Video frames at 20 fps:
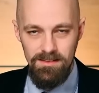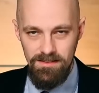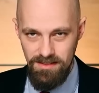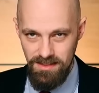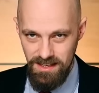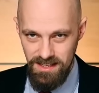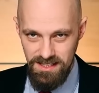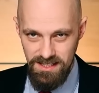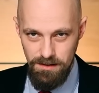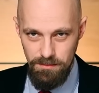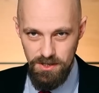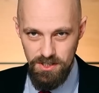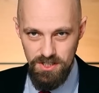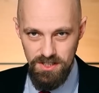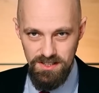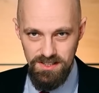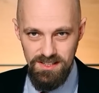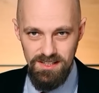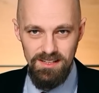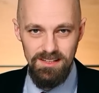These
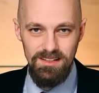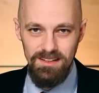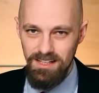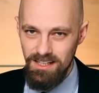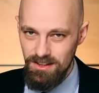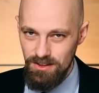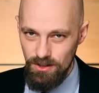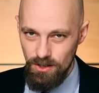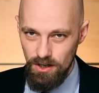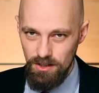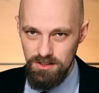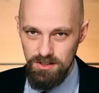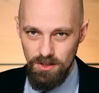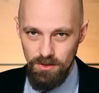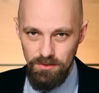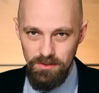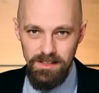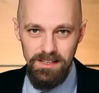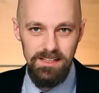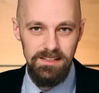images did not
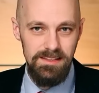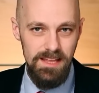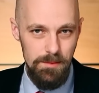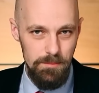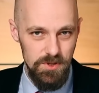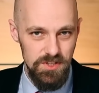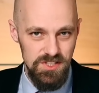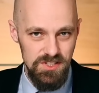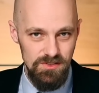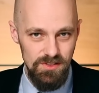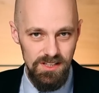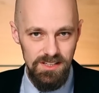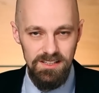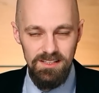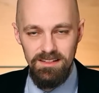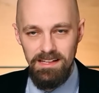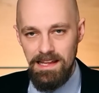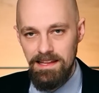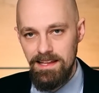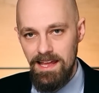only demonstrate
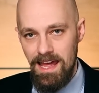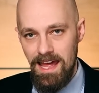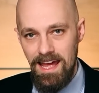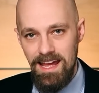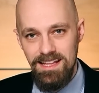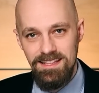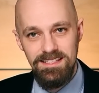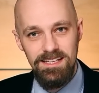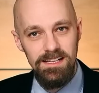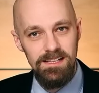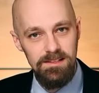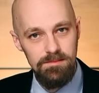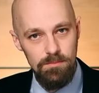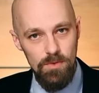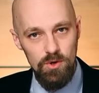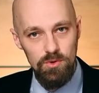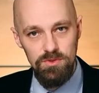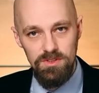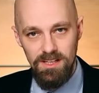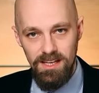that handheld
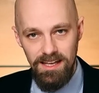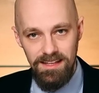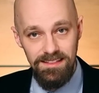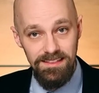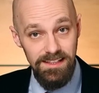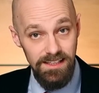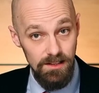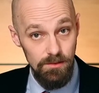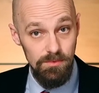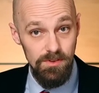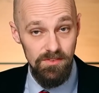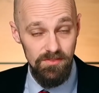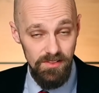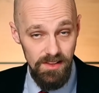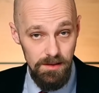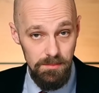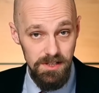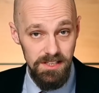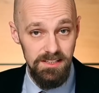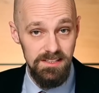mode can deal with
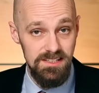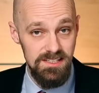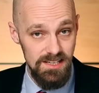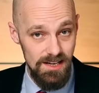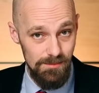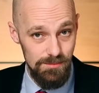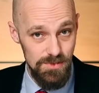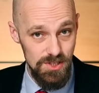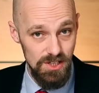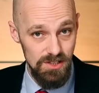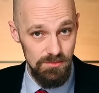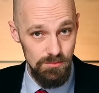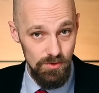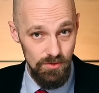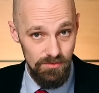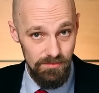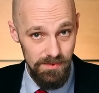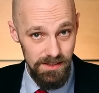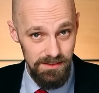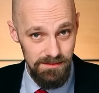limited subject
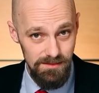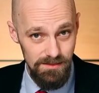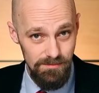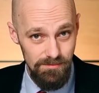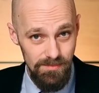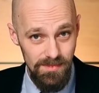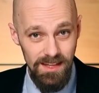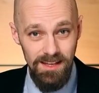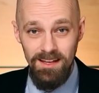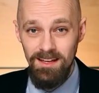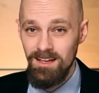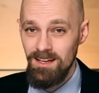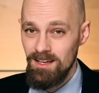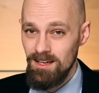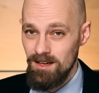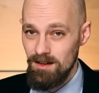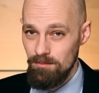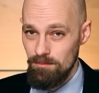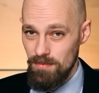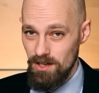movement,
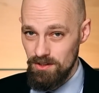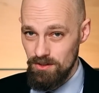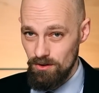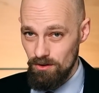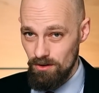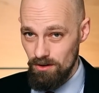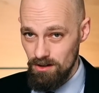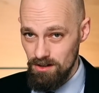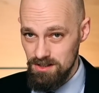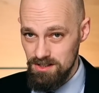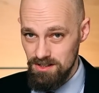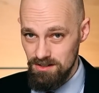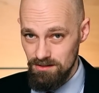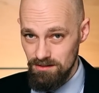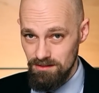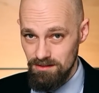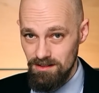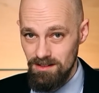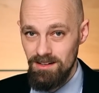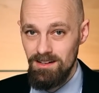but
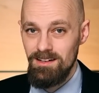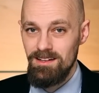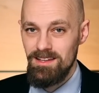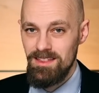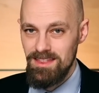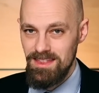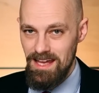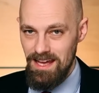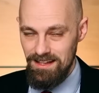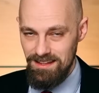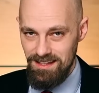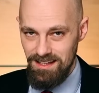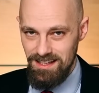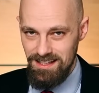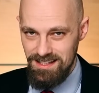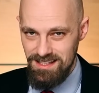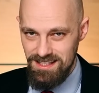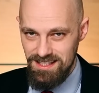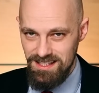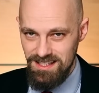also that
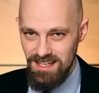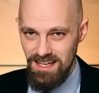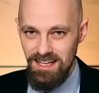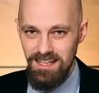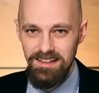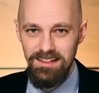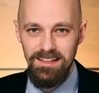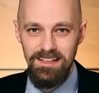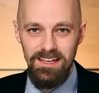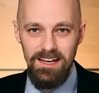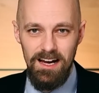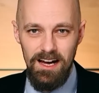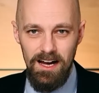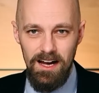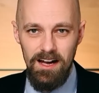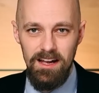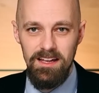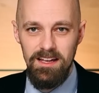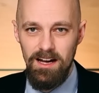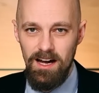insanely
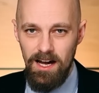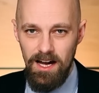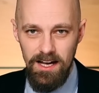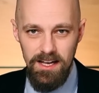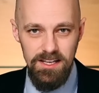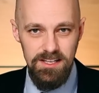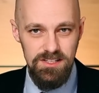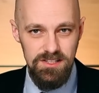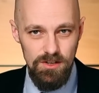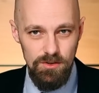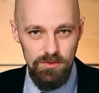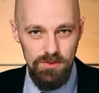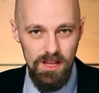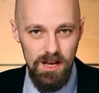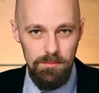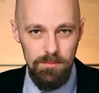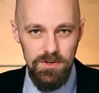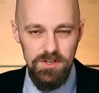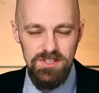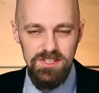high ISO
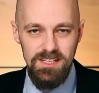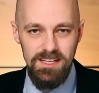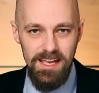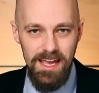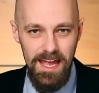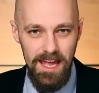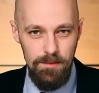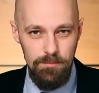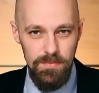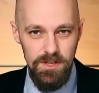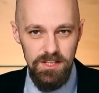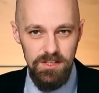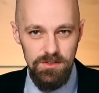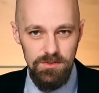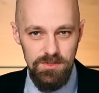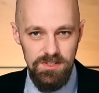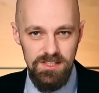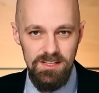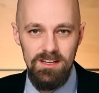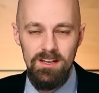numbers can be
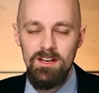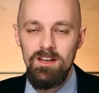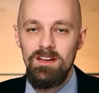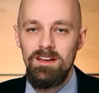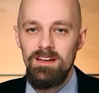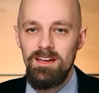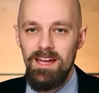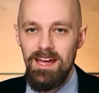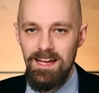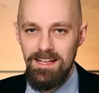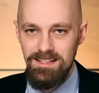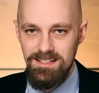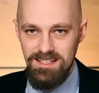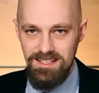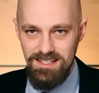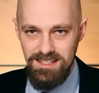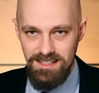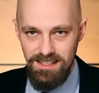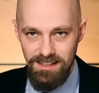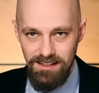used and
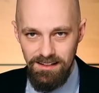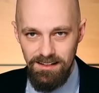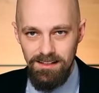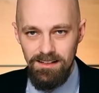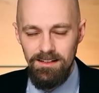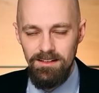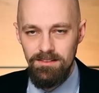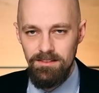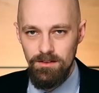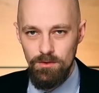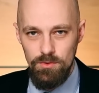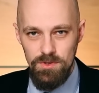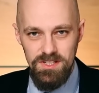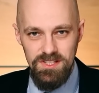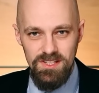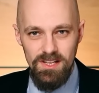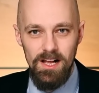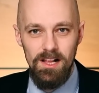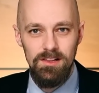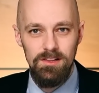still the
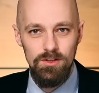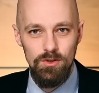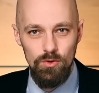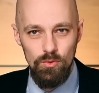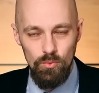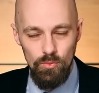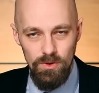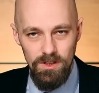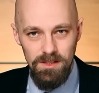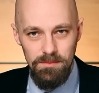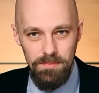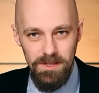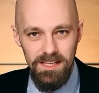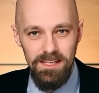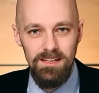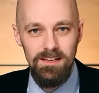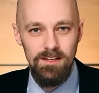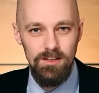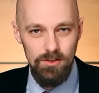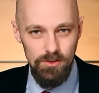result will
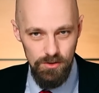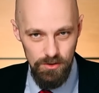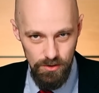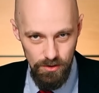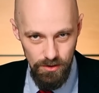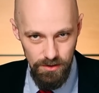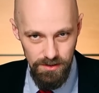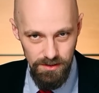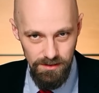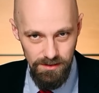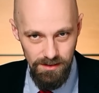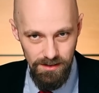be good.